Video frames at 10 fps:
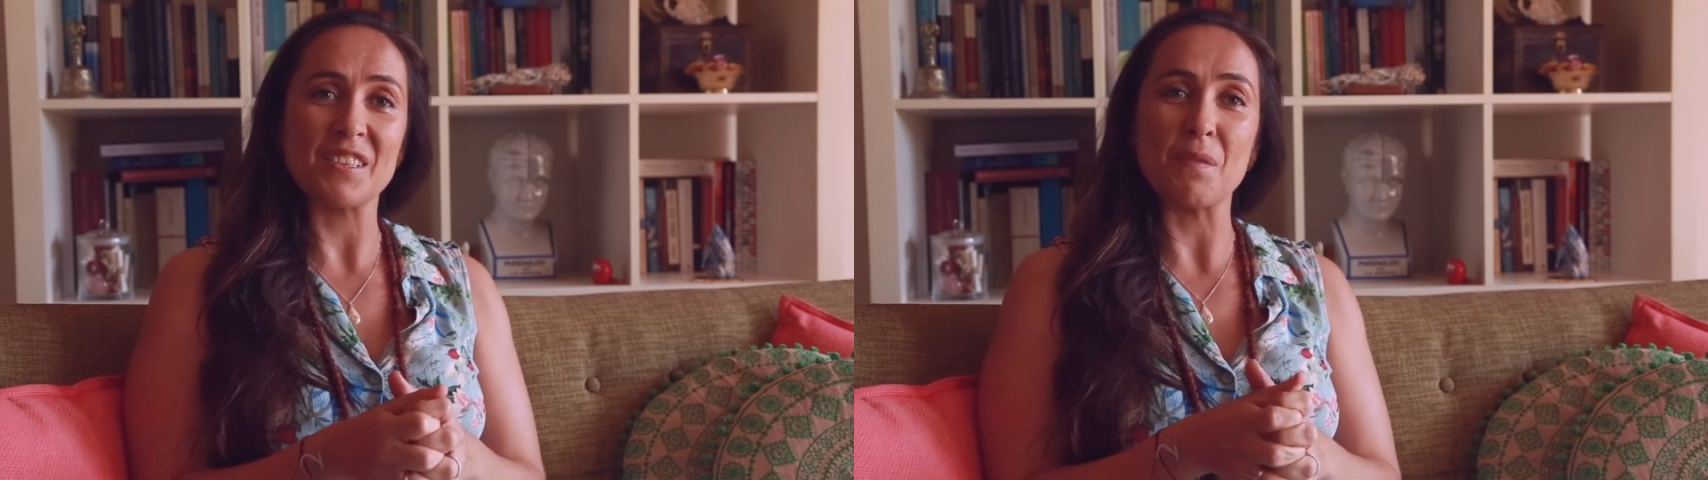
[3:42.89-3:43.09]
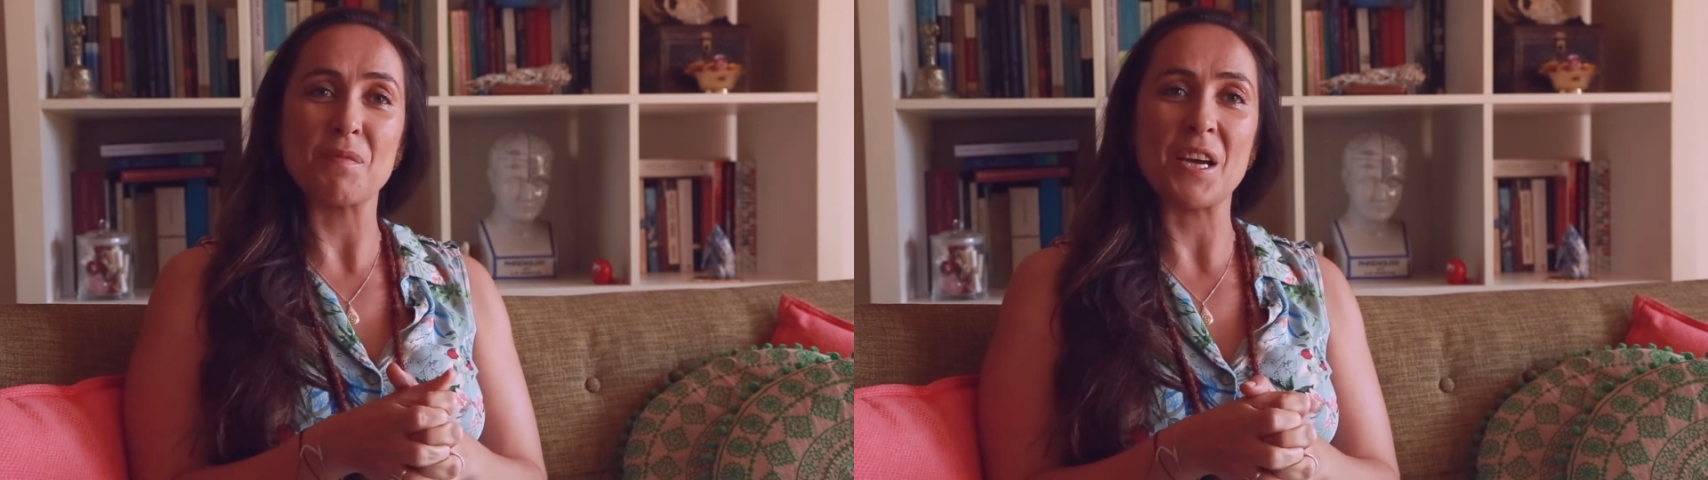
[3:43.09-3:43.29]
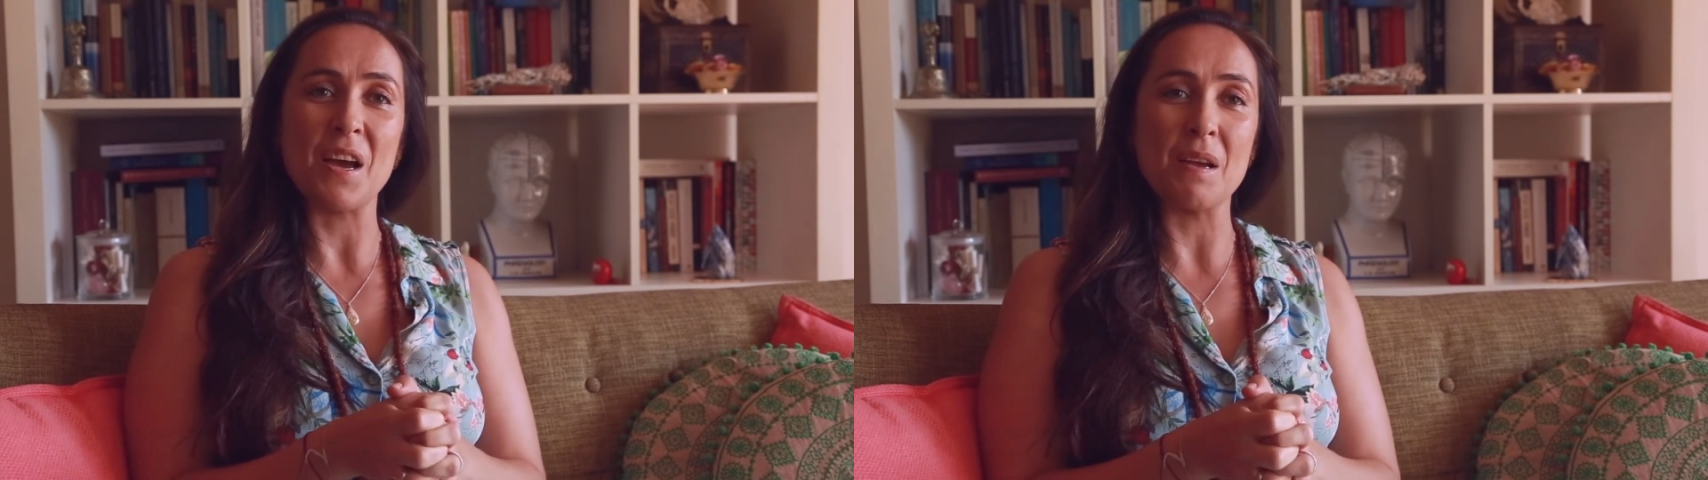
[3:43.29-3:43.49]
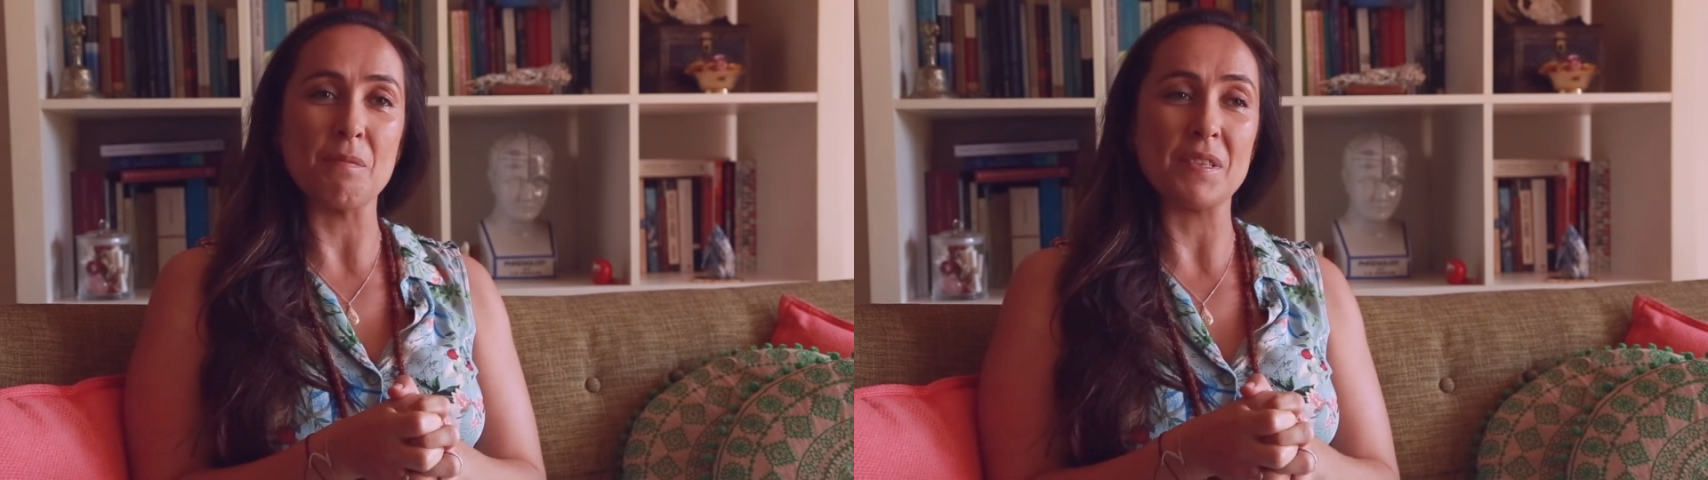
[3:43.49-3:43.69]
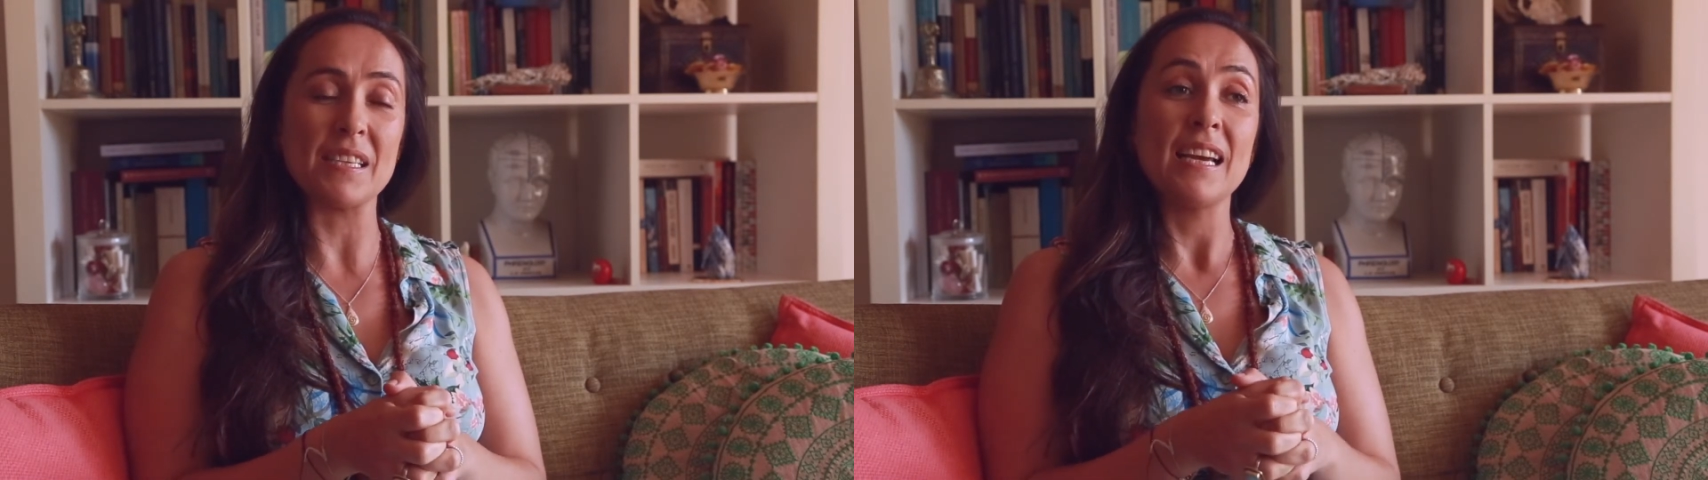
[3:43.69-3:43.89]

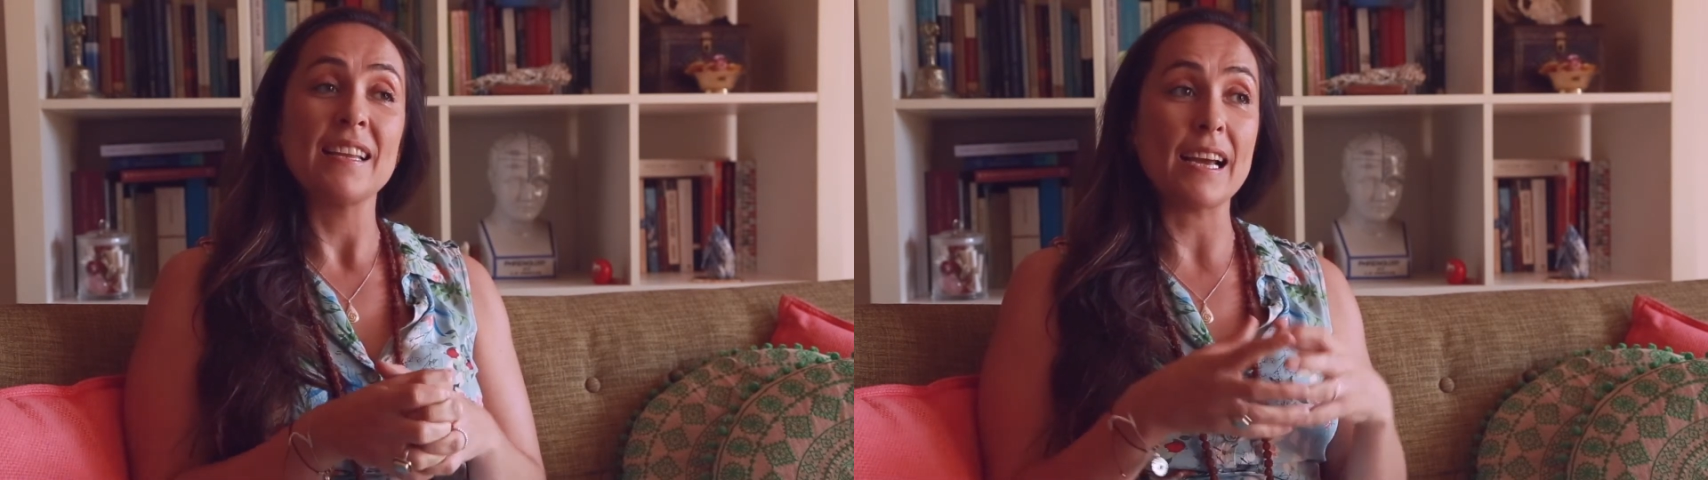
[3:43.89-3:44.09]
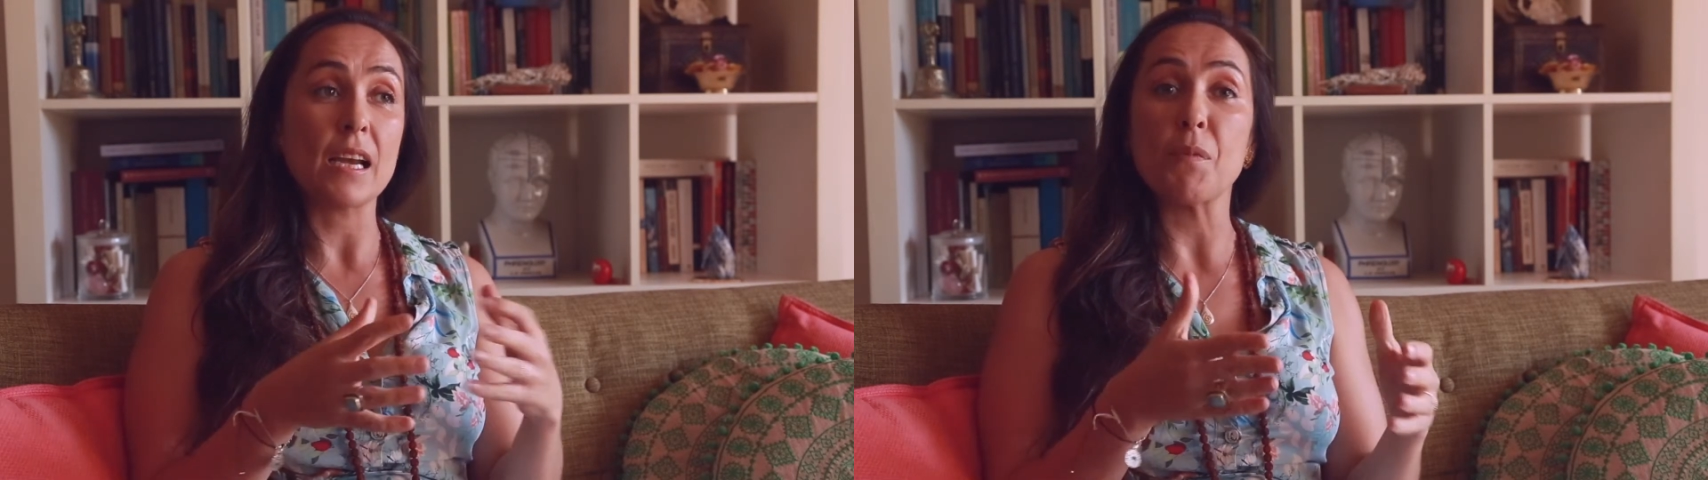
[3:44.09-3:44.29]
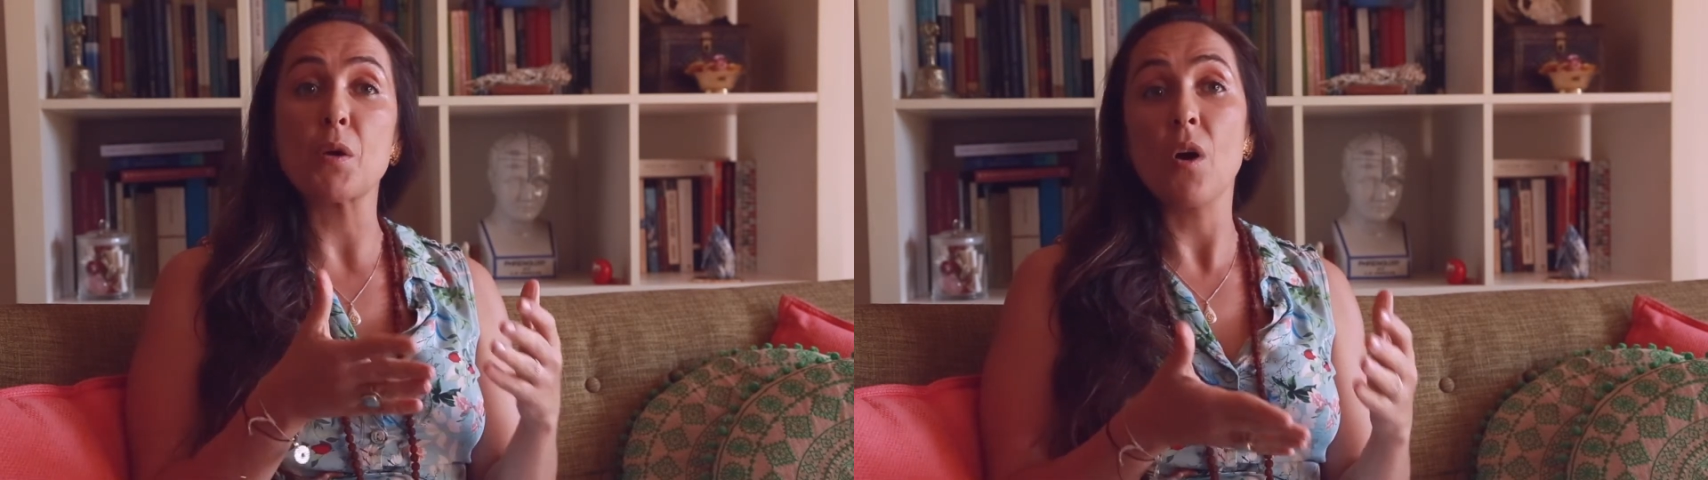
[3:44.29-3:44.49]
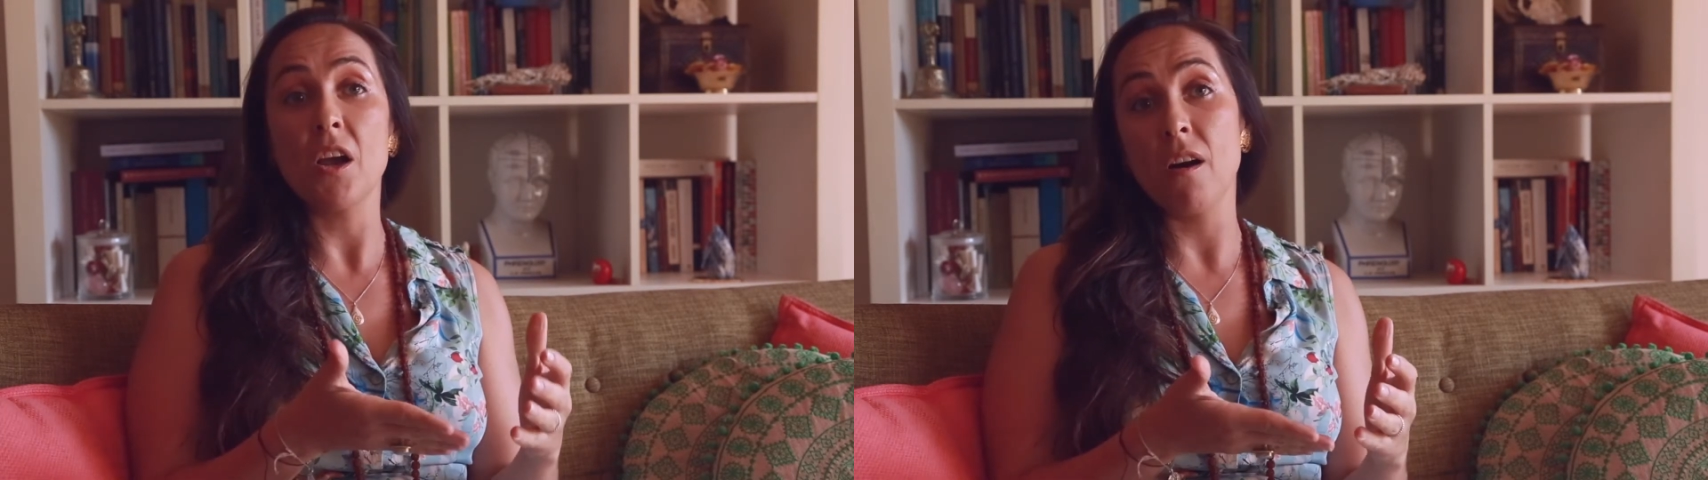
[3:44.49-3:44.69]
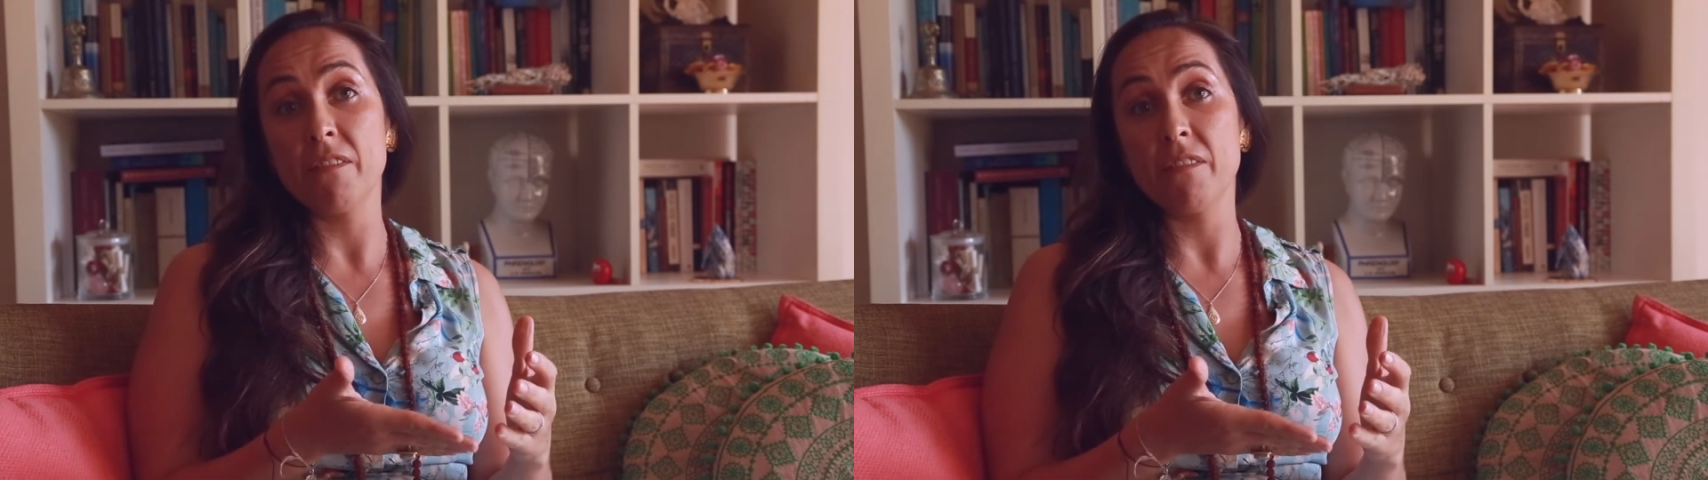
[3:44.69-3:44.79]
sometimes that can be quite